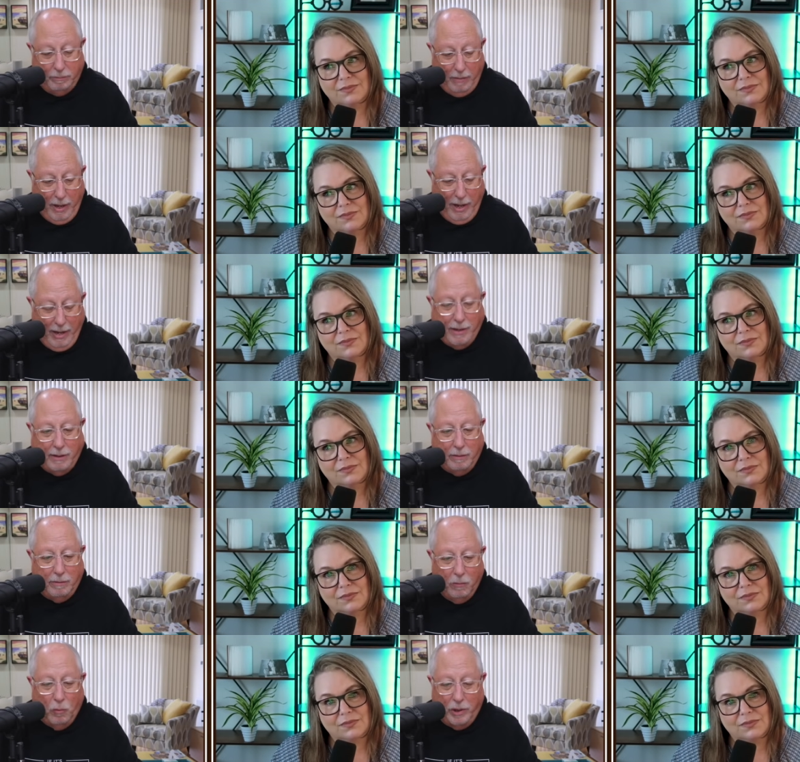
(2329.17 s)
Speaker 1: in
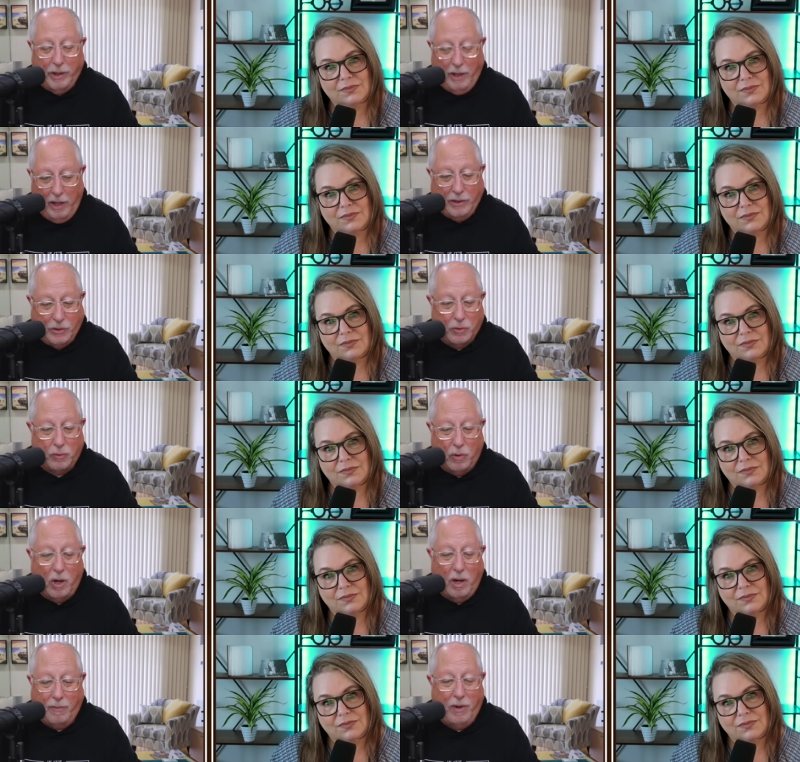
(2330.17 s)
organized
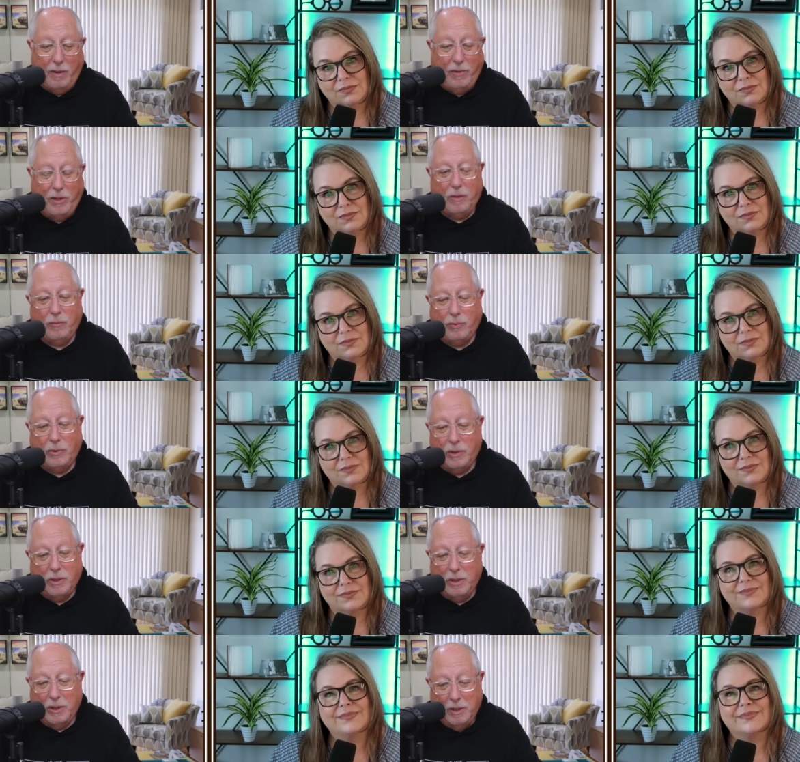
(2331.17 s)
crime. I mean, there was
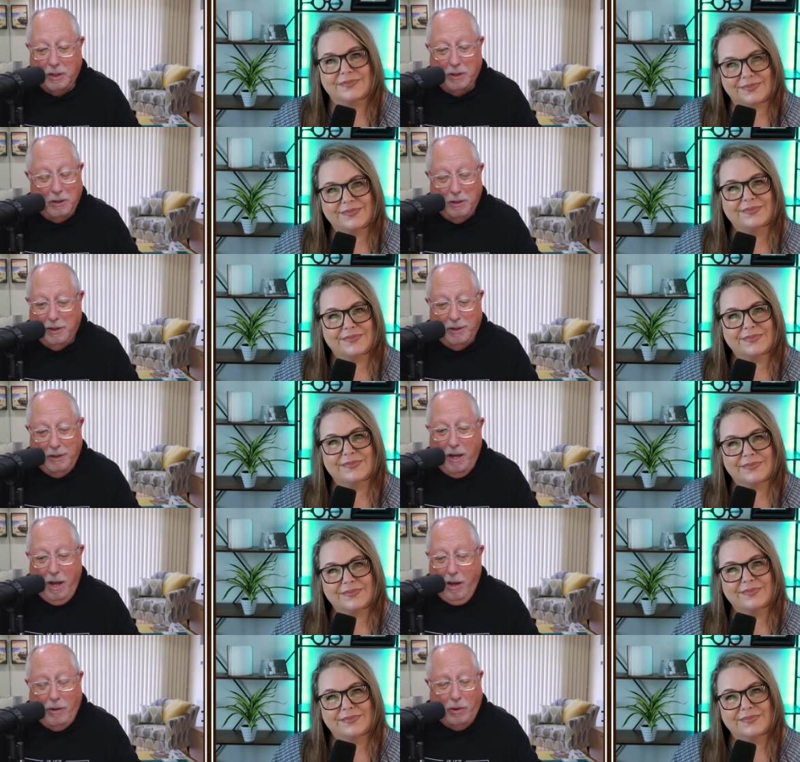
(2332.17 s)

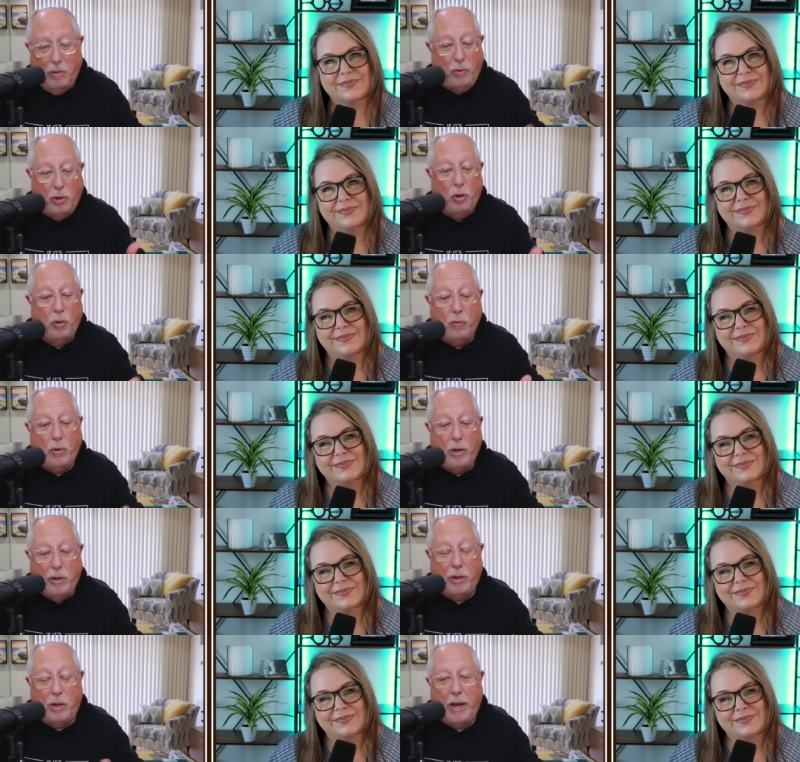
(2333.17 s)
you
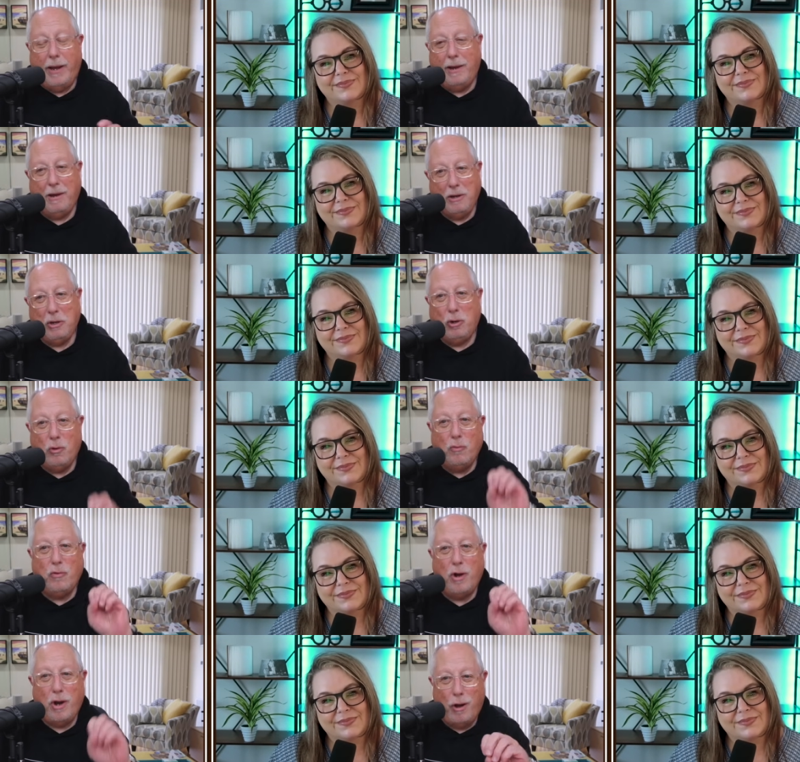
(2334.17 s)
you you
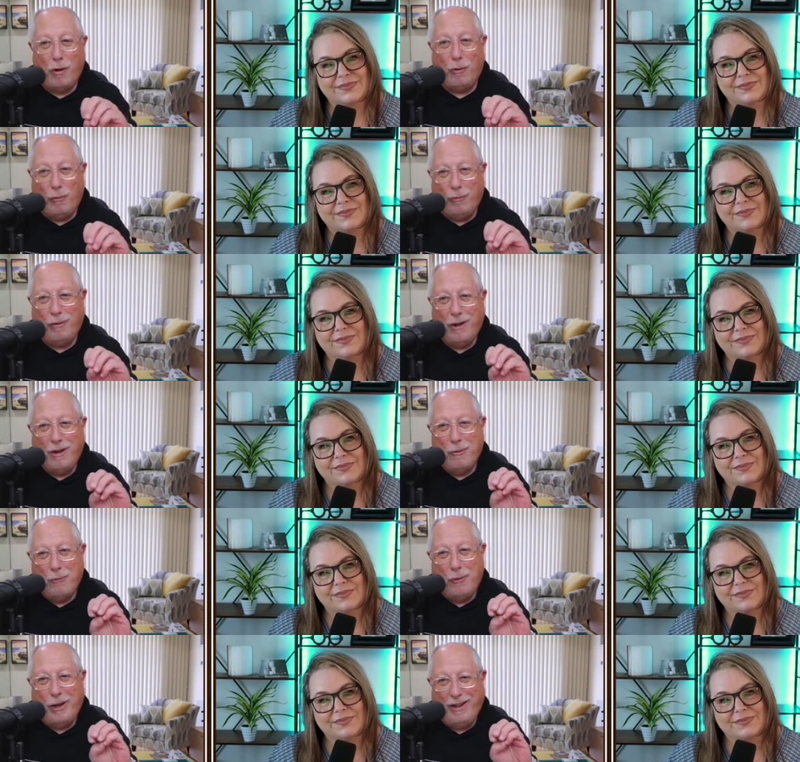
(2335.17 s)
know
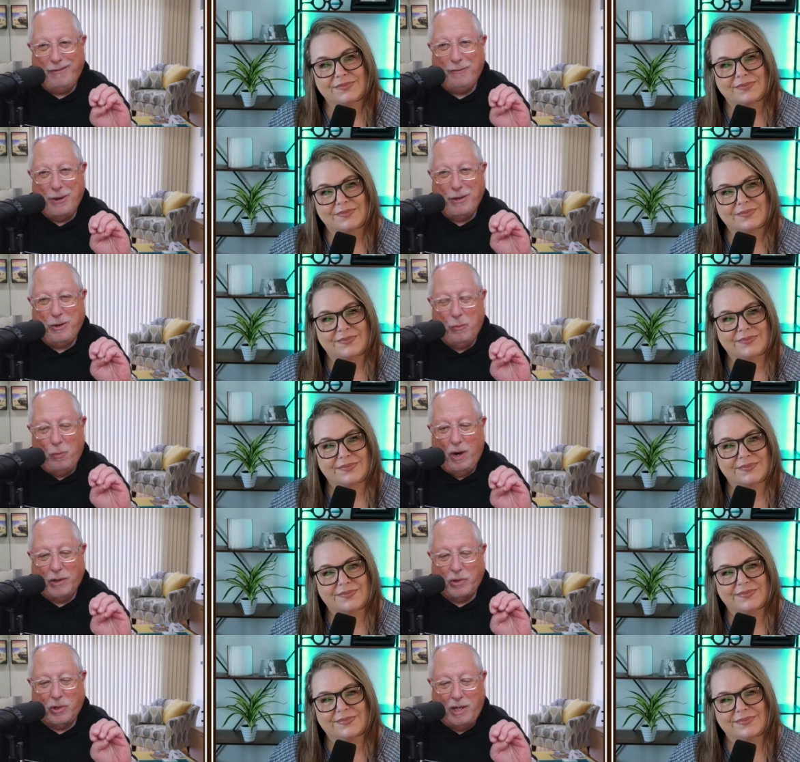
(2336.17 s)
when when you
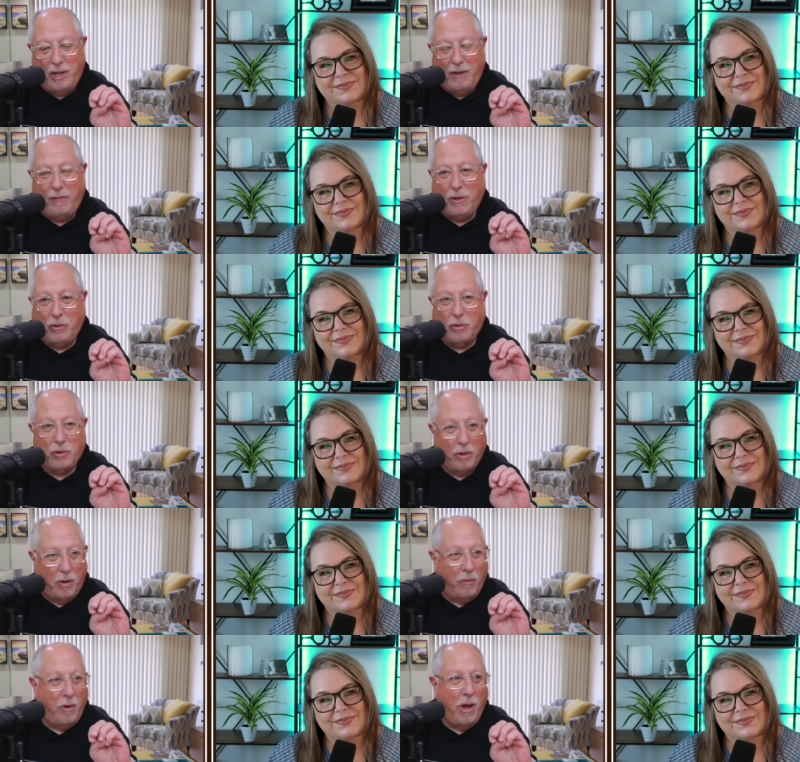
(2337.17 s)
watch a TV
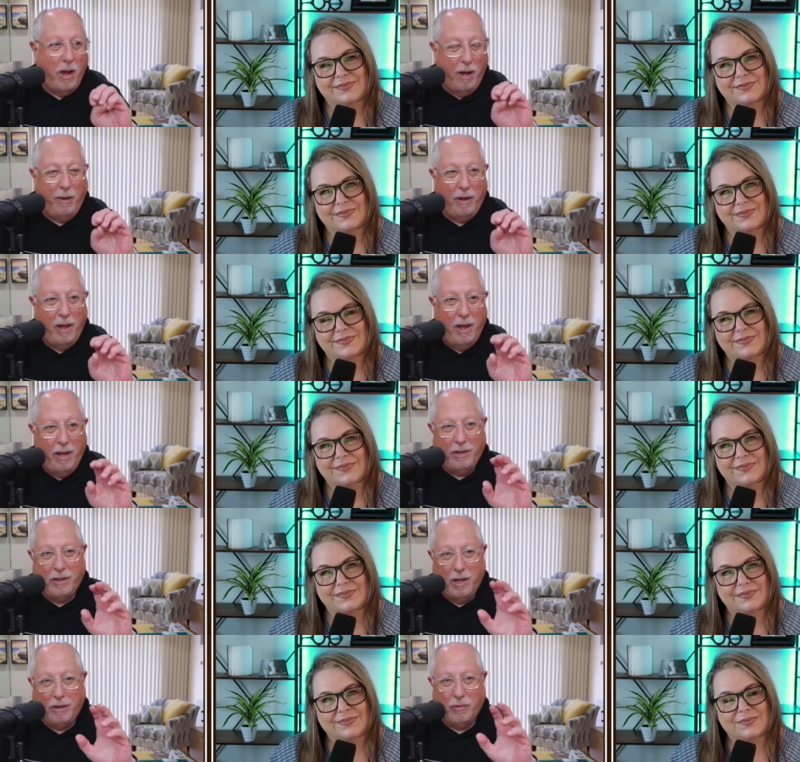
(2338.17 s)
show uh,
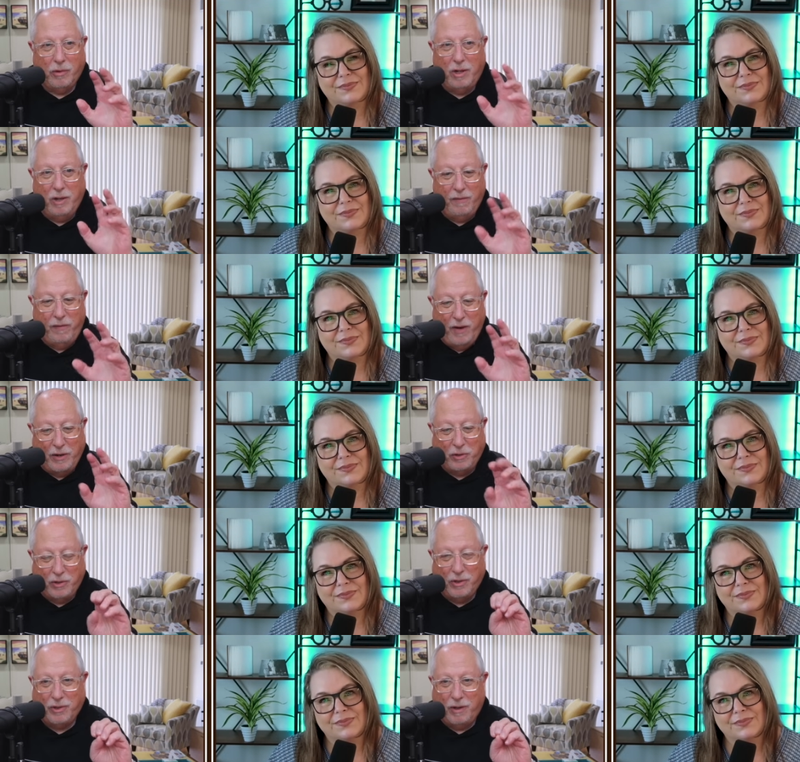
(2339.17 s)
entitled
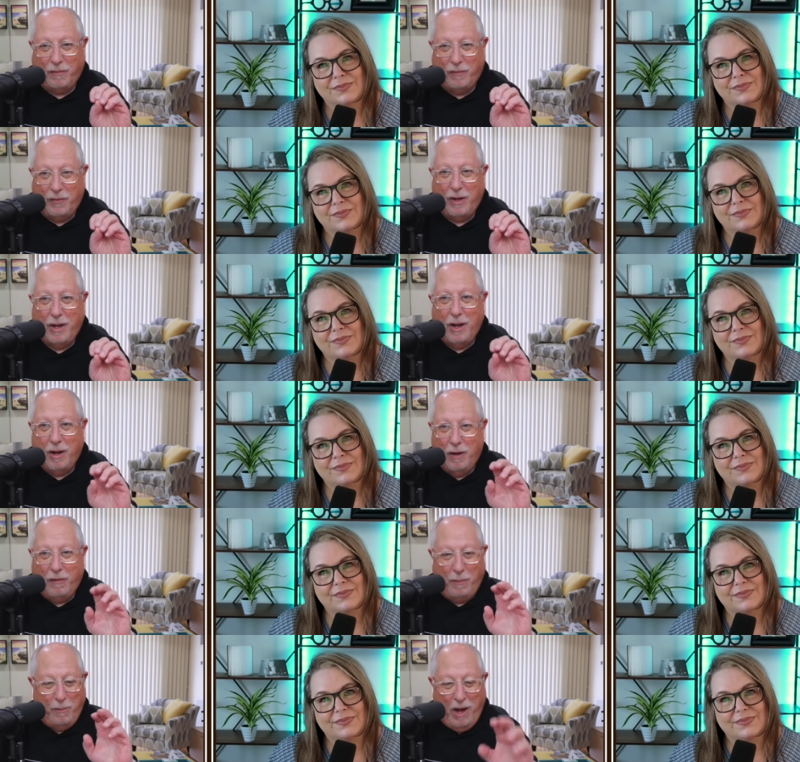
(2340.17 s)
"Confessions of
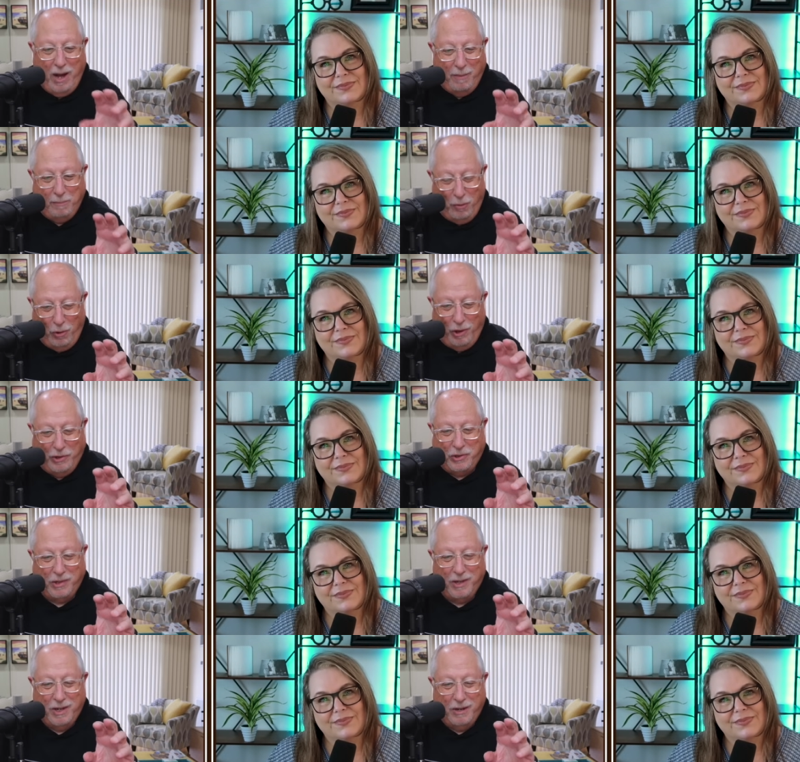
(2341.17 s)
of a Mob
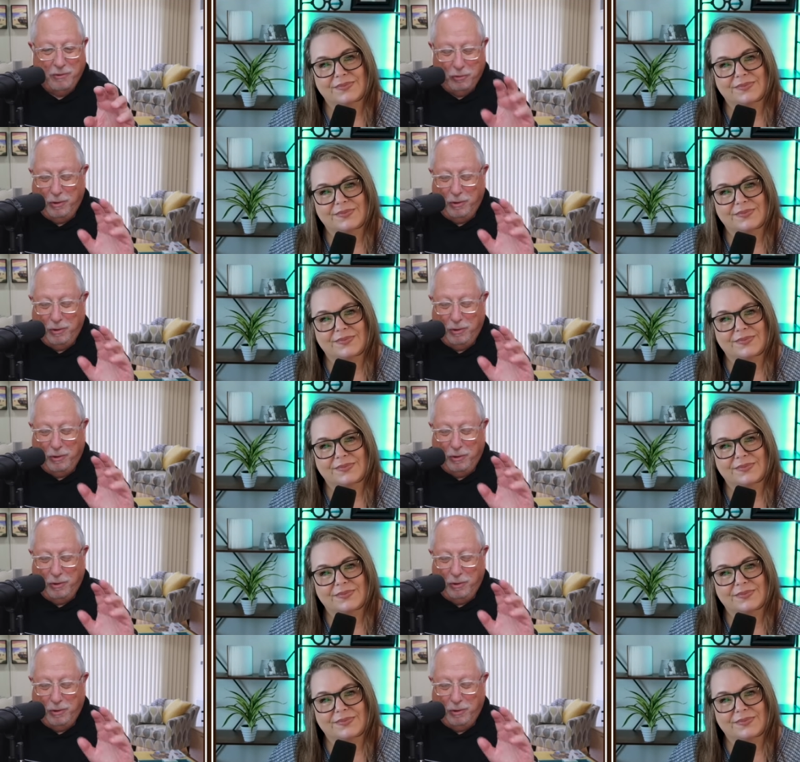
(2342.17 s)
Boss" or a